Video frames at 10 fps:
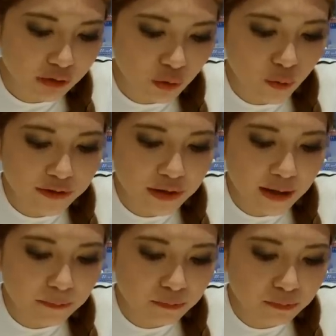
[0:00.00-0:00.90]
the one
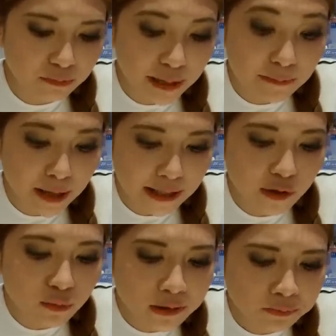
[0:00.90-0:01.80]
that made by
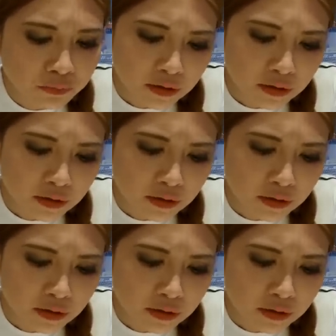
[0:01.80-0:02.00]
human.